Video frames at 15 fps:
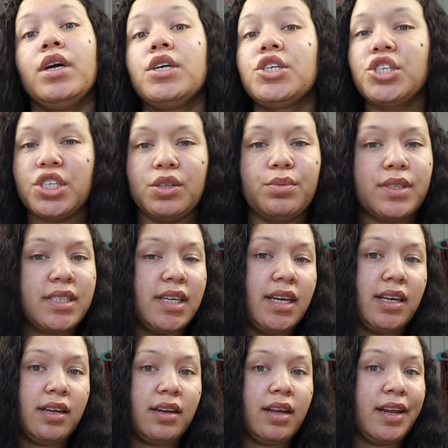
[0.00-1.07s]
she was
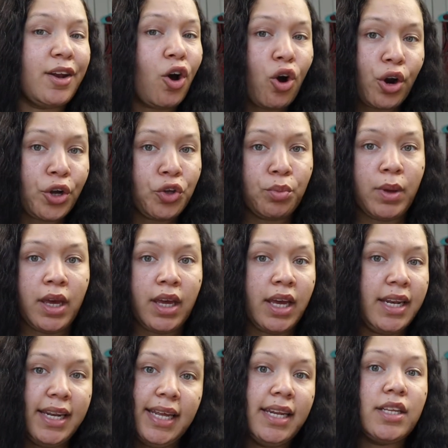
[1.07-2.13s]
in an argument
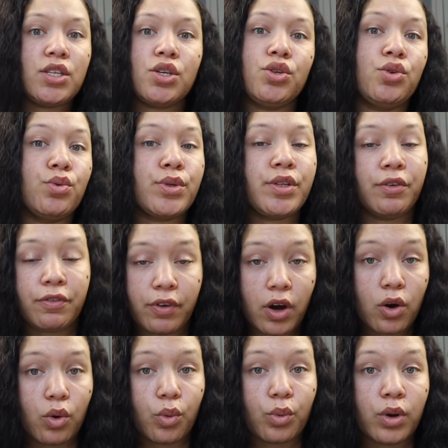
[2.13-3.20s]
and needed to use the
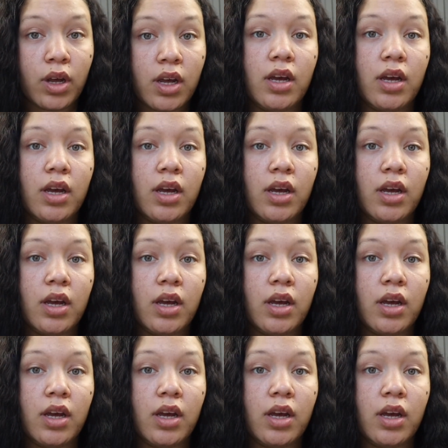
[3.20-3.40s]
phone.